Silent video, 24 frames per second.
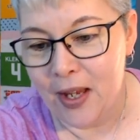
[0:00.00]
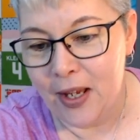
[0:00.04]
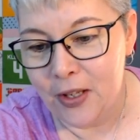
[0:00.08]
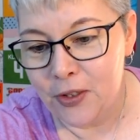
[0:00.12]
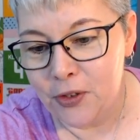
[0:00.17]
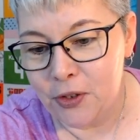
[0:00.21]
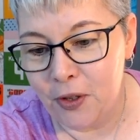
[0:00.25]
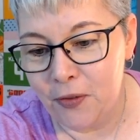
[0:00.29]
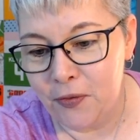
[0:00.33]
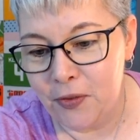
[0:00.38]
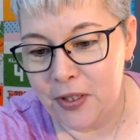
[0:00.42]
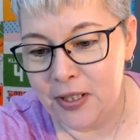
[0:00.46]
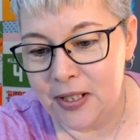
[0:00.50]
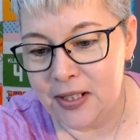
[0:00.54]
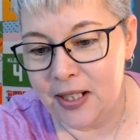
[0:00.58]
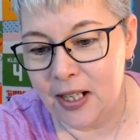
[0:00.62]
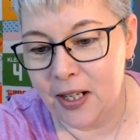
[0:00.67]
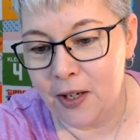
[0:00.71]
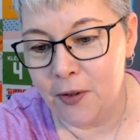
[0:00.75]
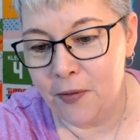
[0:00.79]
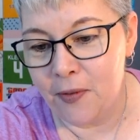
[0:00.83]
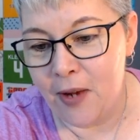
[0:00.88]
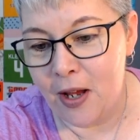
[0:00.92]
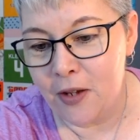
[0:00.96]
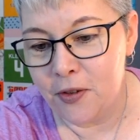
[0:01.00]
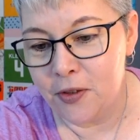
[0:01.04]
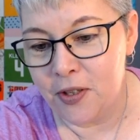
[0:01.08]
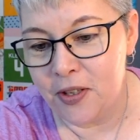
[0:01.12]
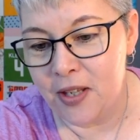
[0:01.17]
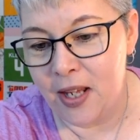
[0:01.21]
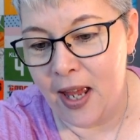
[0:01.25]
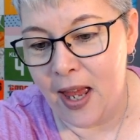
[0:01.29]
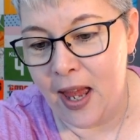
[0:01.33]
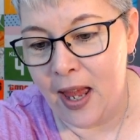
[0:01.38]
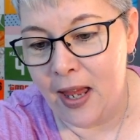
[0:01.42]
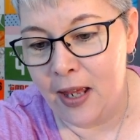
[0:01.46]
So if you stick around to
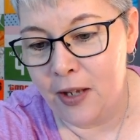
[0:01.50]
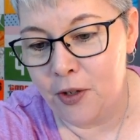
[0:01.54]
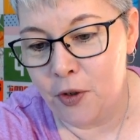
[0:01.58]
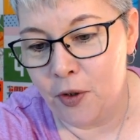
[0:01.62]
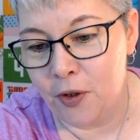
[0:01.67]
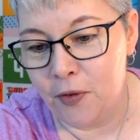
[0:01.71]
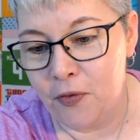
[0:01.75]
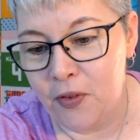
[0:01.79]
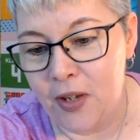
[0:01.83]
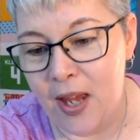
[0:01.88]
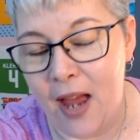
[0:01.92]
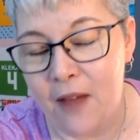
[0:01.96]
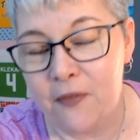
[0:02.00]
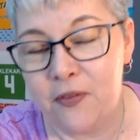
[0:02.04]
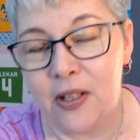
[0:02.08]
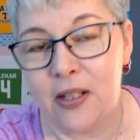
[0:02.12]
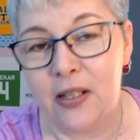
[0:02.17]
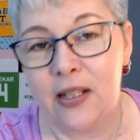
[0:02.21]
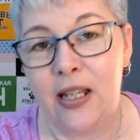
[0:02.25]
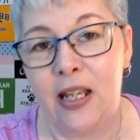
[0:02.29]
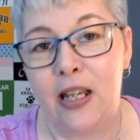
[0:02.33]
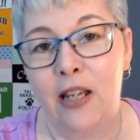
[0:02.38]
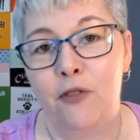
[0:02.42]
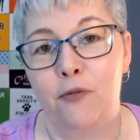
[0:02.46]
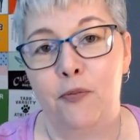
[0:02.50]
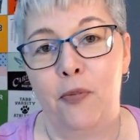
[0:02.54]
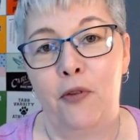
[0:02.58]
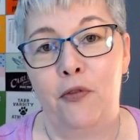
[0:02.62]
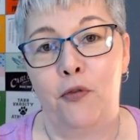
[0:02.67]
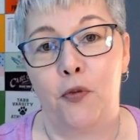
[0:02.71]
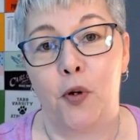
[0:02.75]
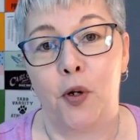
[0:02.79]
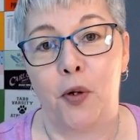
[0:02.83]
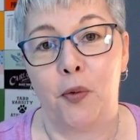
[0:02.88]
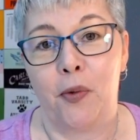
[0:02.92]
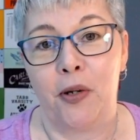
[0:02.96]
the end or if you have to leave
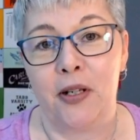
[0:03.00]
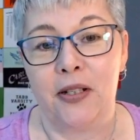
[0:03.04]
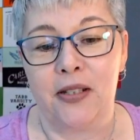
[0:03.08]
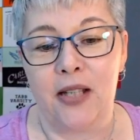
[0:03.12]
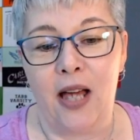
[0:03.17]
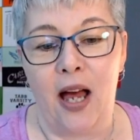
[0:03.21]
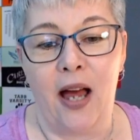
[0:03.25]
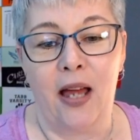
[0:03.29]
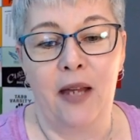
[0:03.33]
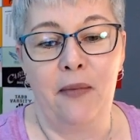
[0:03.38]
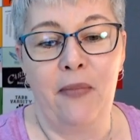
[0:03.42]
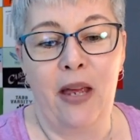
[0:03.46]
before we're done,